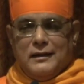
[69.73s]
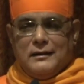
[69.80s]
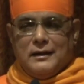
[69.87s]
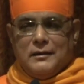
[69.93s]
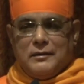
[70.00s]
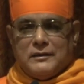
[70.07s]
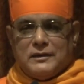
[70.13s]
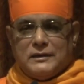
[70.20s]

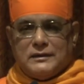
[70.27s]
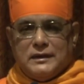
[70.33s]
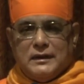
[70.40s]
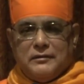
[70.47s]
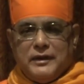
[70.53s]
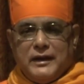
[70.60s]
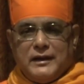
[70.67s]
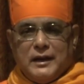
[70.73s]
There was a
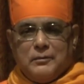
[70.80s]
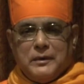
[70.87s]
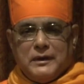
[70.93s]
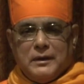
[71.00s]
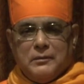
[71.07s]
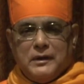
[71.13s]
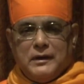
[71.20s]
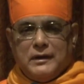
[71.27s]
survey done by
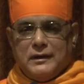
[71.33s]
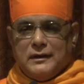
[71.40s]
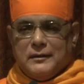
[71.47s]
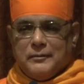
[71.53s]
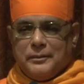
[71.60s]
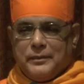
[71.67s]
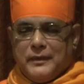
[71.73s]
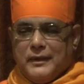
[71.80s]
the American